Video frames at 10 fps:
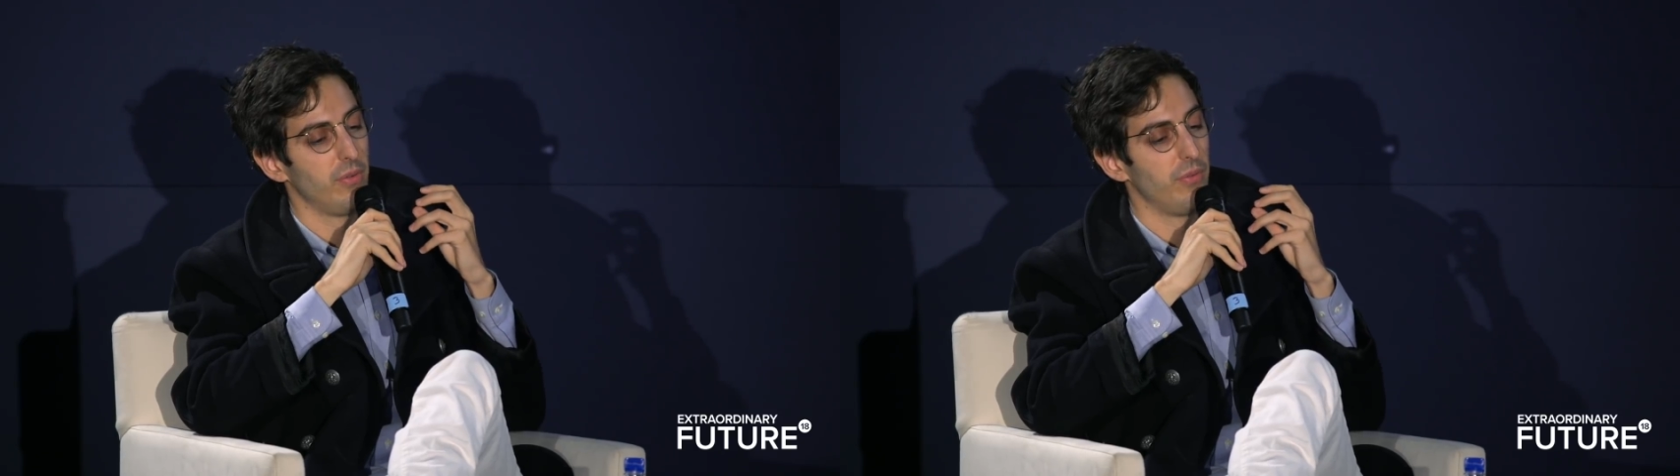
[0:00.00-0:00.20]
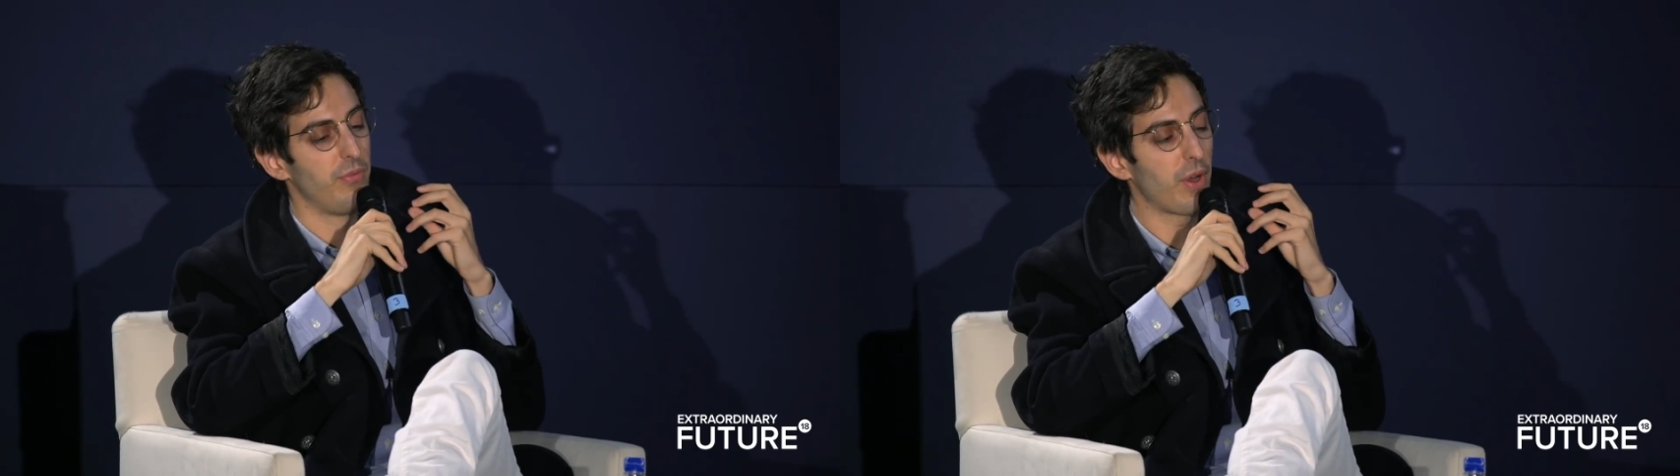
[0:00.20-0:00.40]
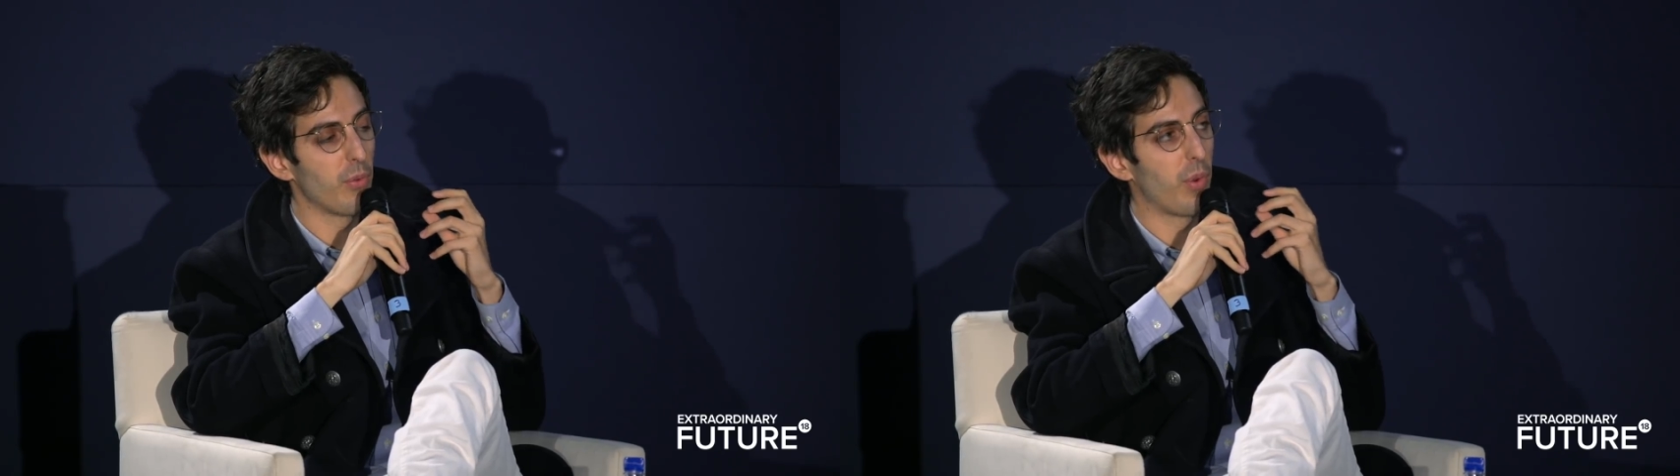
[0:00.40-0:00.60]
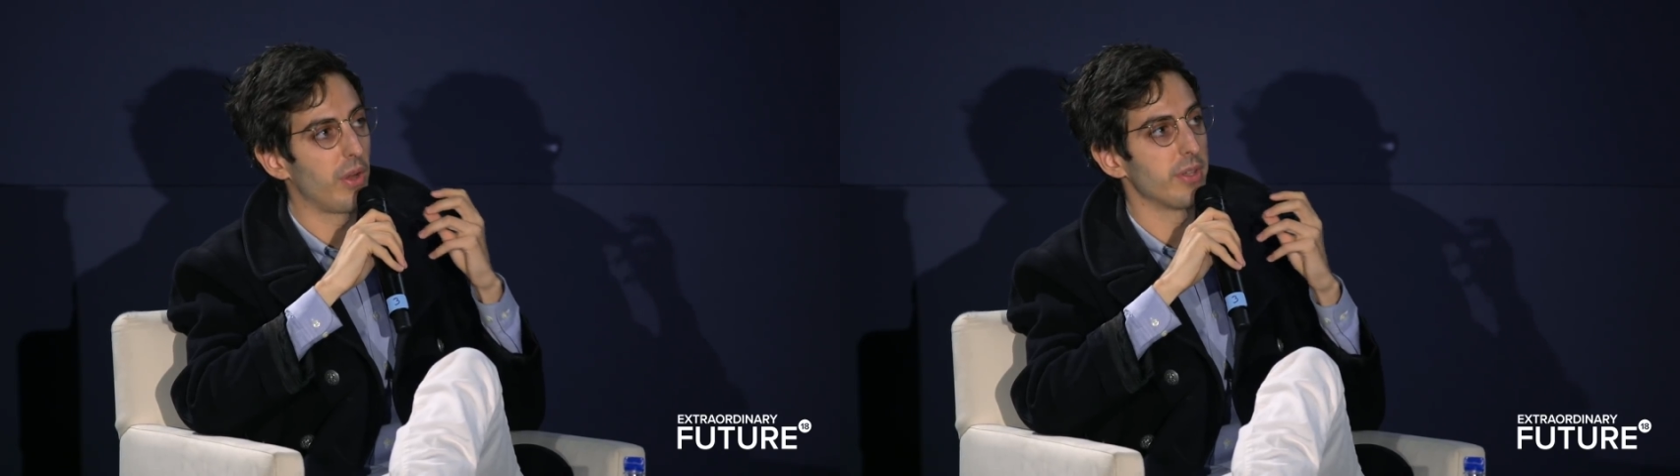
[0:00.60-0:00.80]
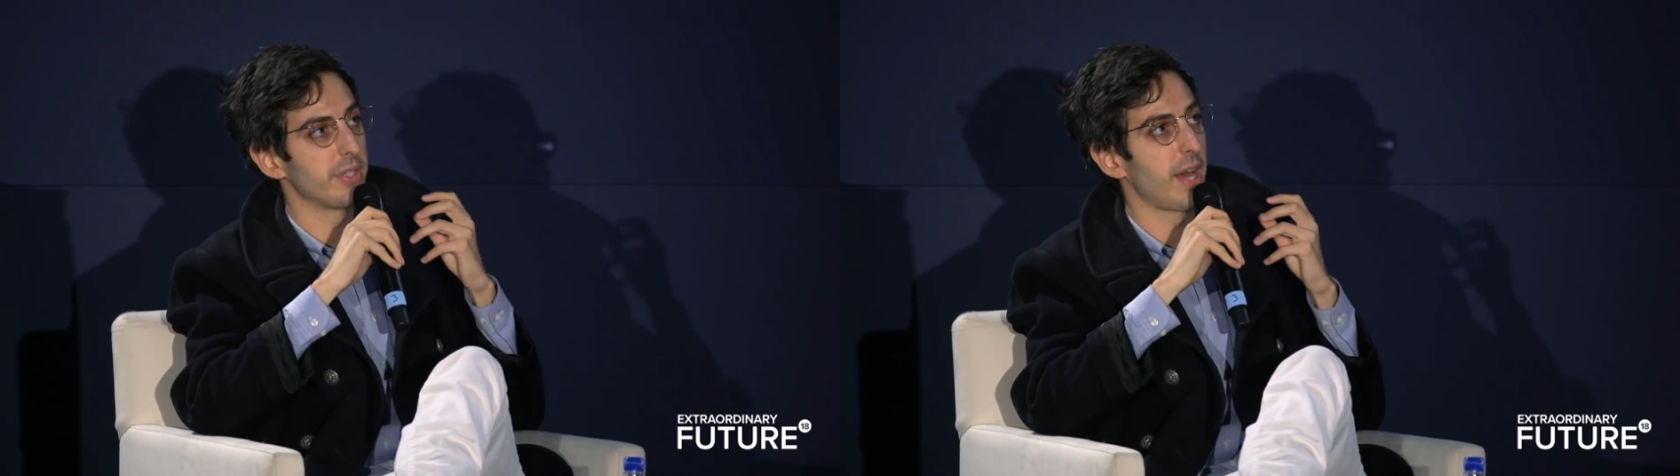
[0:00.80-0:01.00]
very
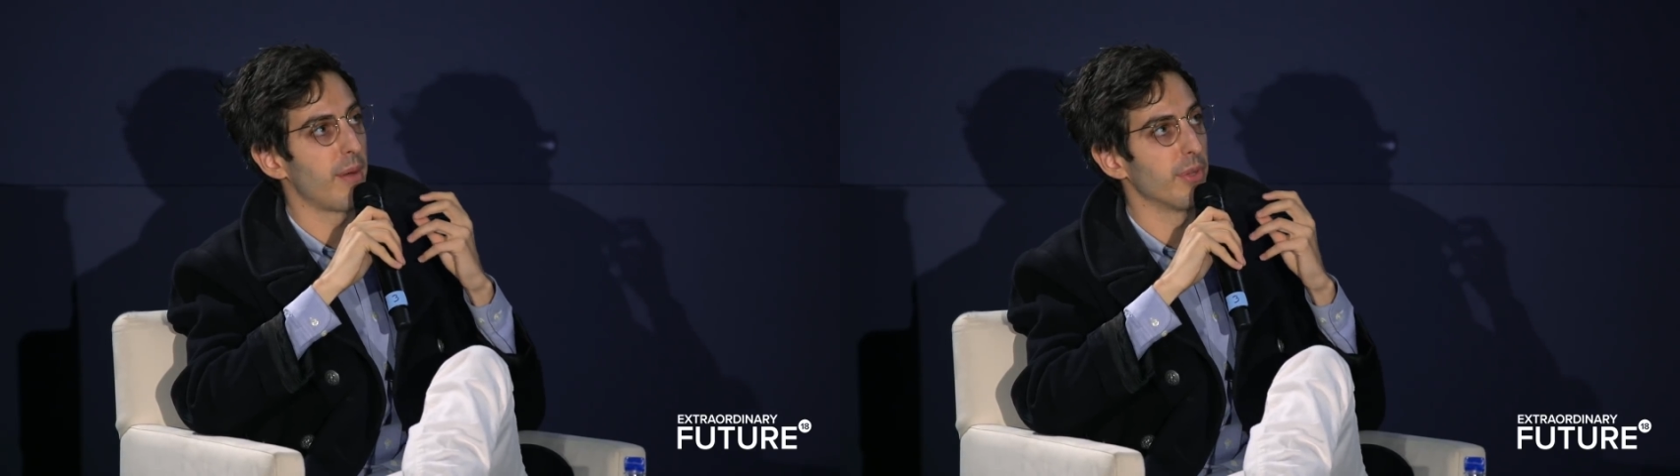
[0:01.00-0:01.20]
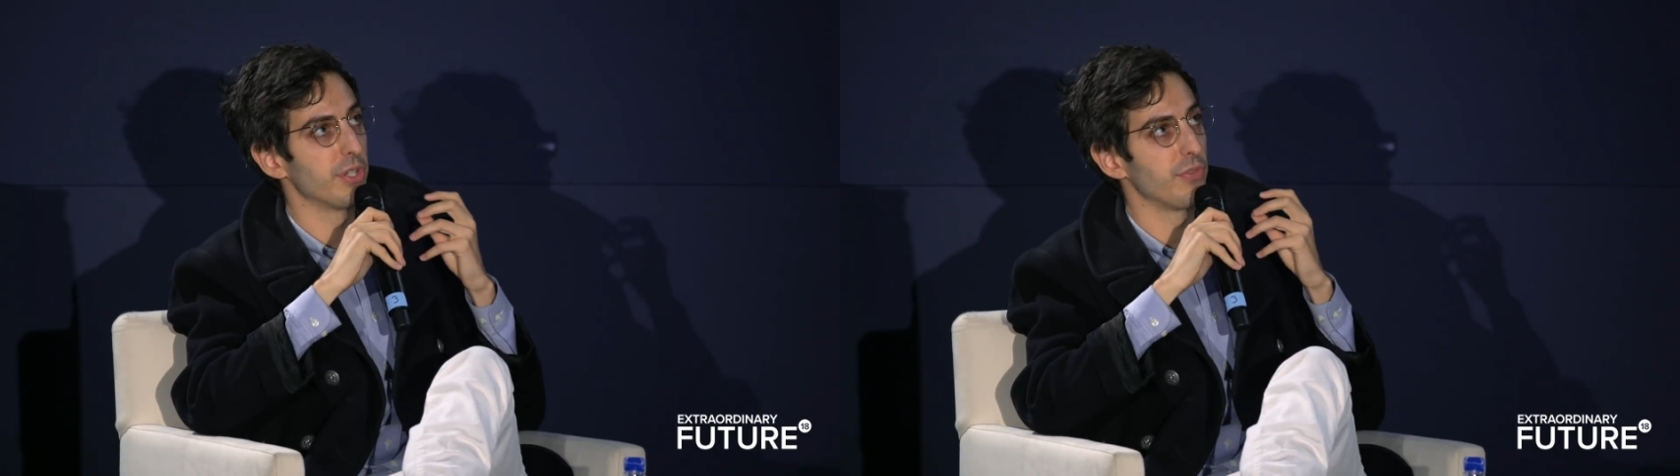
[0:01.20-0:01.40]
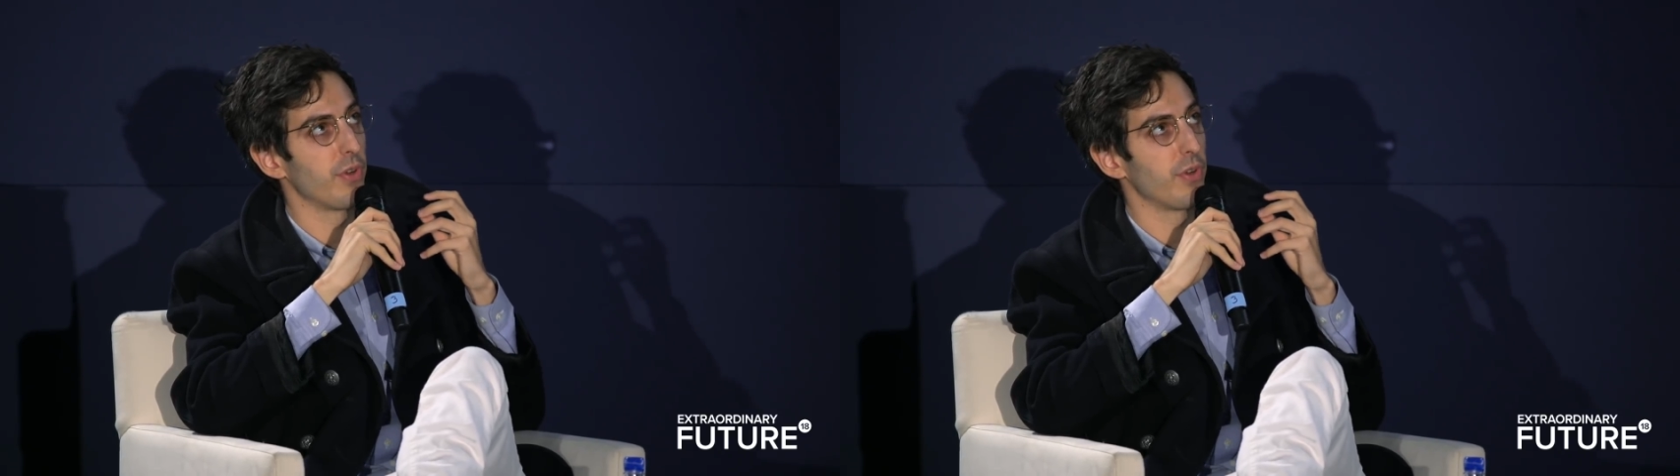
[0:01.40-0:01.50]
well-established,